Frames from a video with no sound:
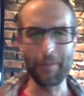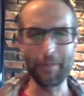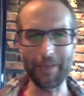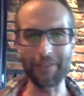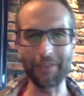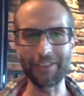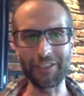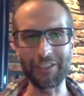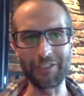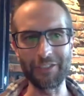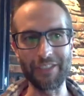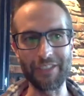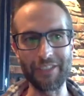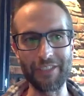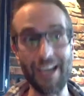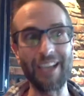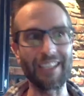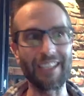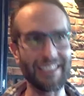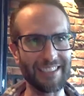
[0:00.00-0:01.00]
able to
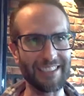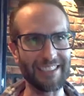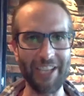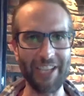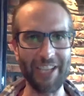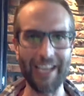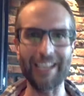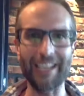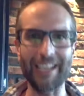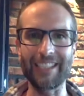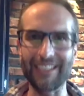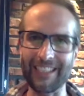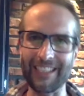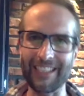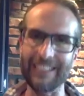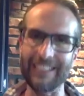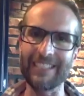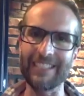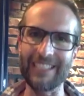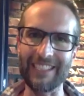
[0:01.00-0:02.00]
talk and chat and get to
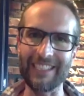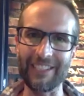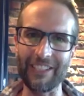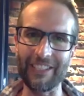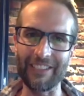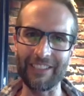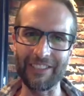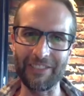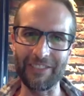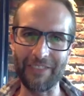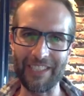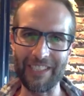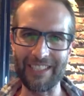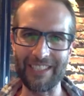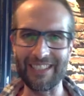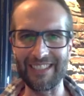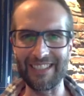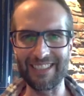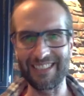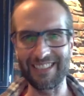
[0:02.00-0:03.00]
see each other's
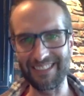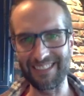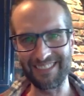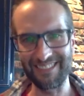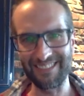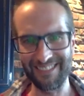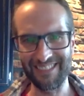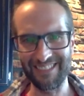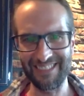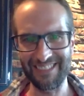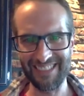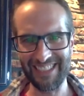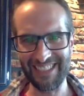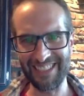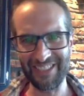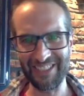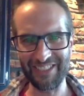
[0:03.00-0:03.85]
faces and see